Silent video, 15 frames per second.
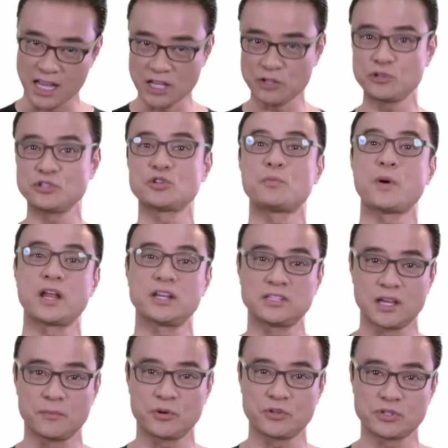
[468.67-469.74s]
increase your body
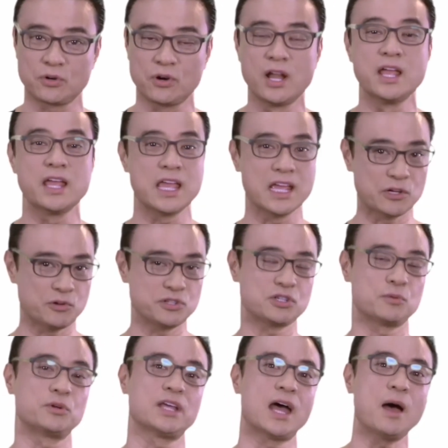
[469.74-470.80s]
temperature, increase your
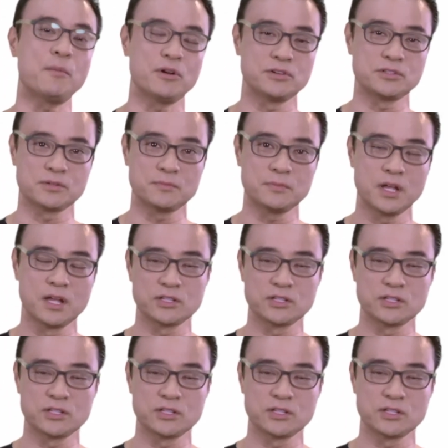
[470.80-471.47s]
metabolism.